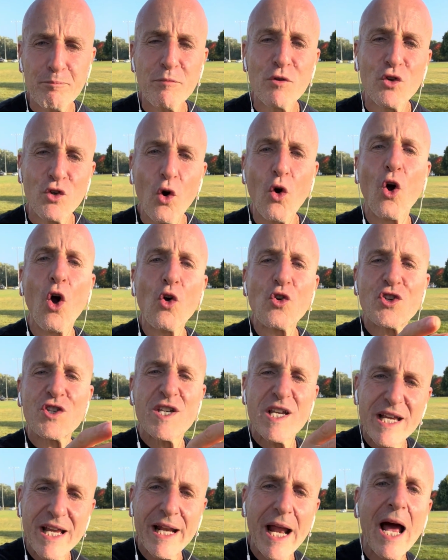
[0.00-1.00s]
You'll go
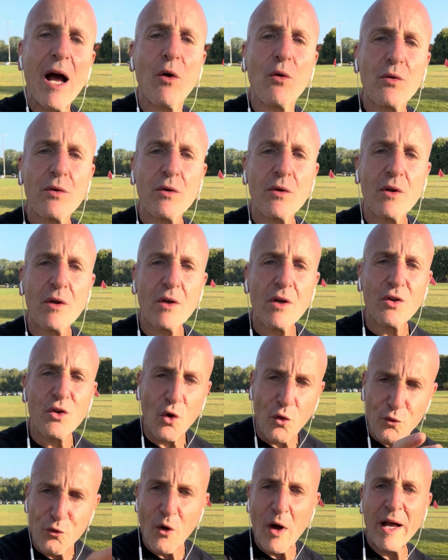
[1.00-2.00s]
seek it out. You'll
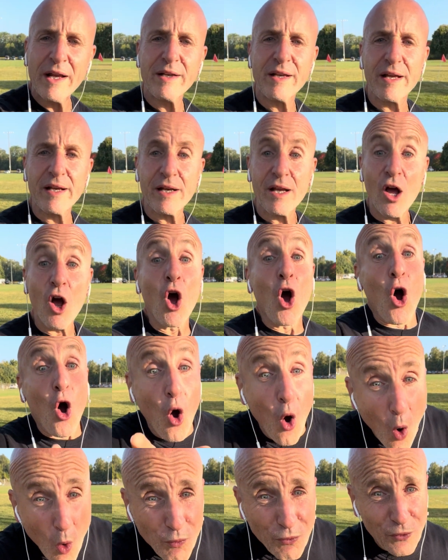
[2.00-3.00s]
find it.
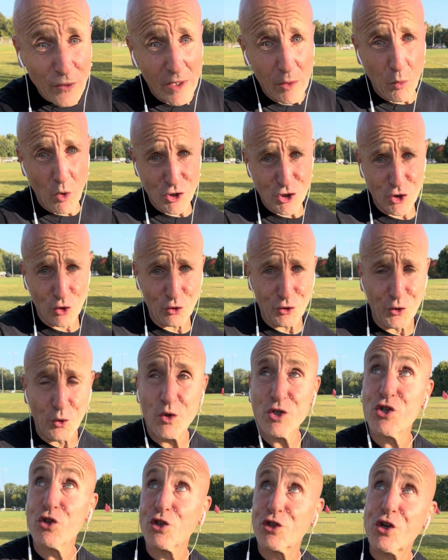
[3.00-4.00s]
Hopefully what you'll do
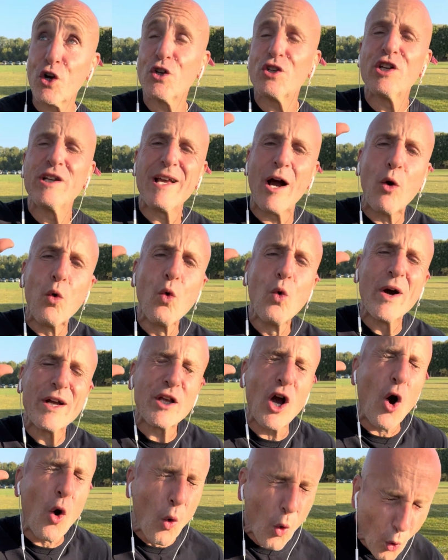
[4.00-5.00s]
is you'll turn to Yahuwah
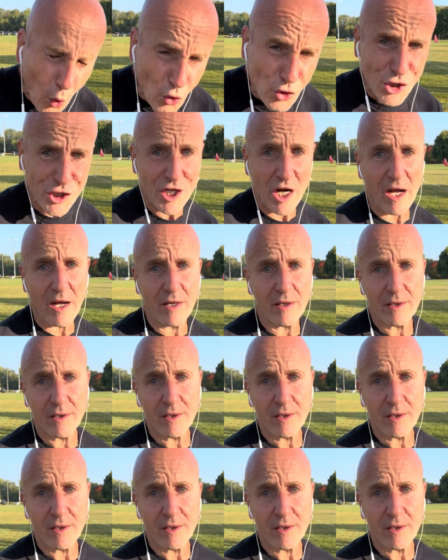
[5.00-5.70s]
Yahusha